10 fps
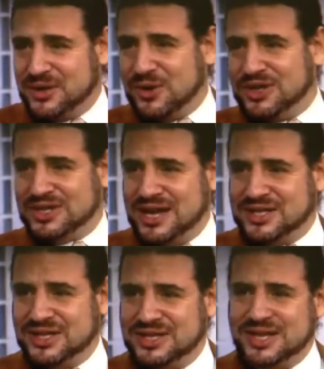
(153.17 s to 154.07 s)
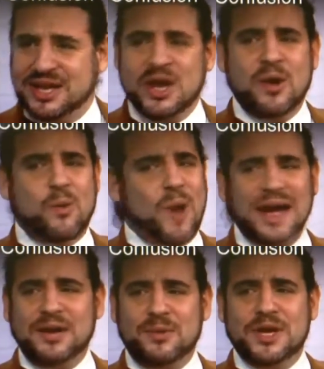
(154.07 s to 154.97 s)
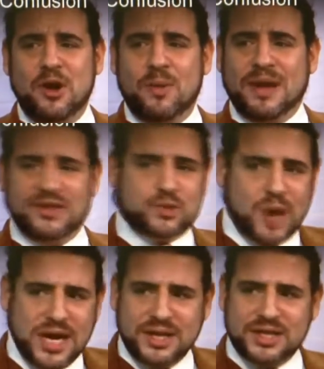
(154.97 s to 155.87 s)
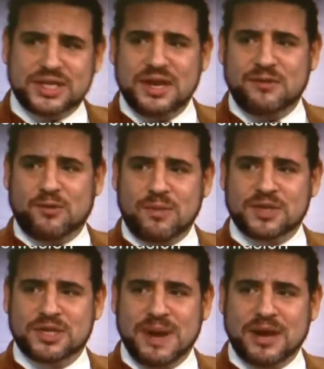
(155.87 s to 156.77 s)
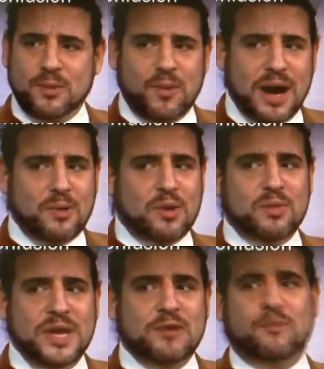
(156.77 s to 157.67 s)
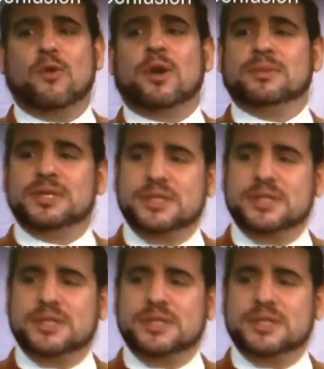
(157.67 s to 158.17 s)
They call us constantly and say, why didn't we know about this? Why didn't the state inform us about it? Why weren't we informed?